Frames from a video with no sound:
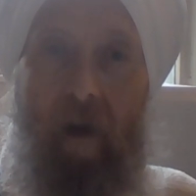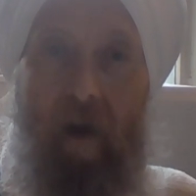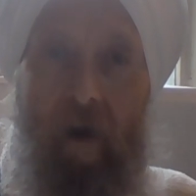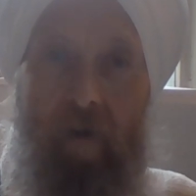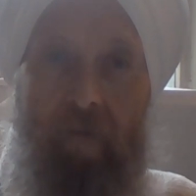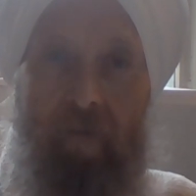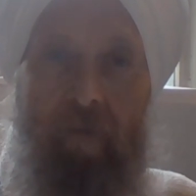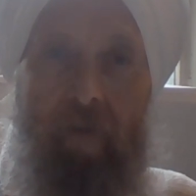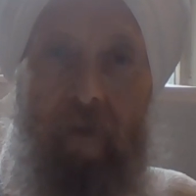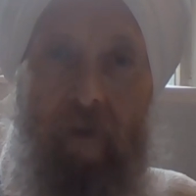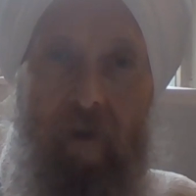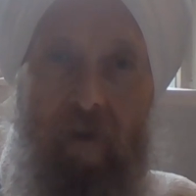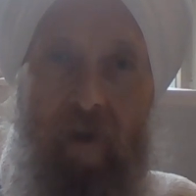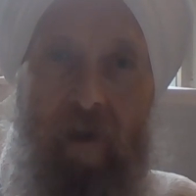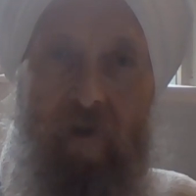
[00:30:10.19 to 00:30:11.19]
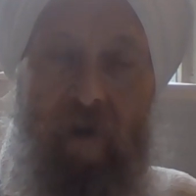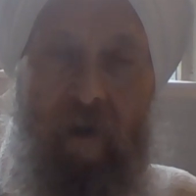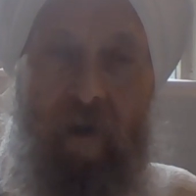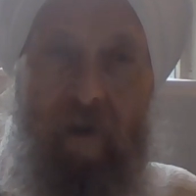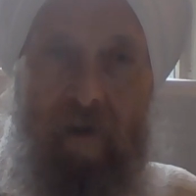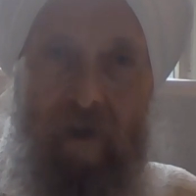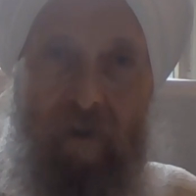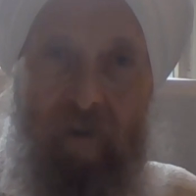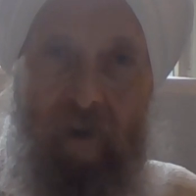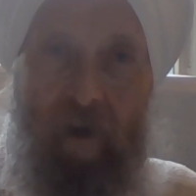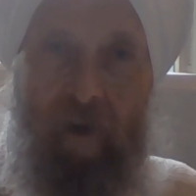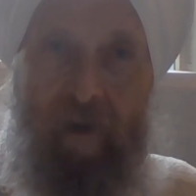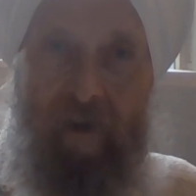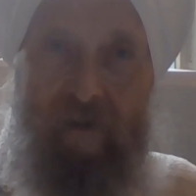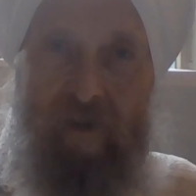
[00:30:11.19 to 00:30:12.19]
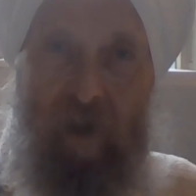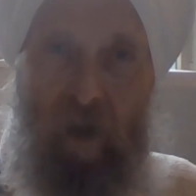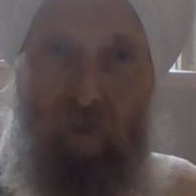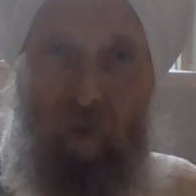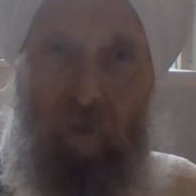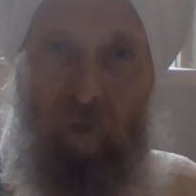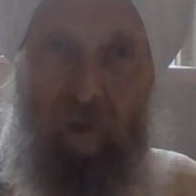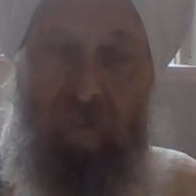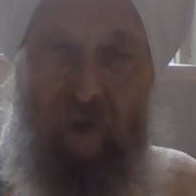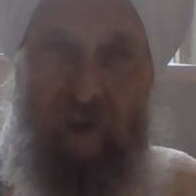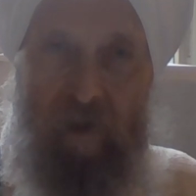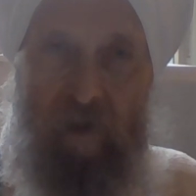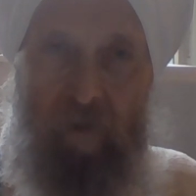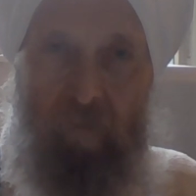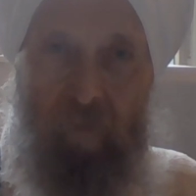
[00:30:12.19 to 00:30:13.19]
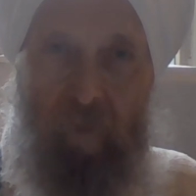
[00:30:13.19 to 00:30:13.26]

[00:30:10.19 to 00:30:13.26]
of the teachings and the legacy of Yogi Bhajan.